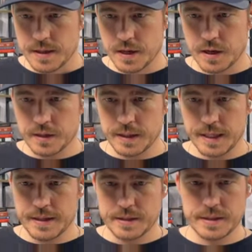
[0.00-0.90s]

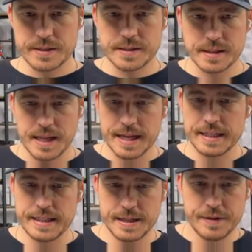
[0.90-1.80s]
Currently, there's a
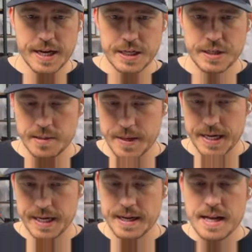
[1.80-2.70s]
slight deviation,
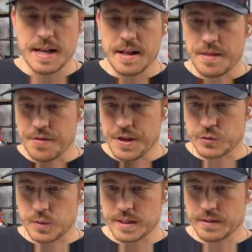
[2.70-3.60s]
meaning
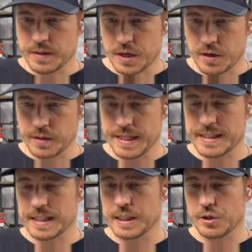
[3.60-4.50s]
This one currently is
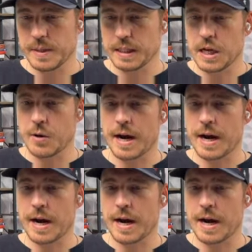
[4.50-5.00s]
a little bit lower.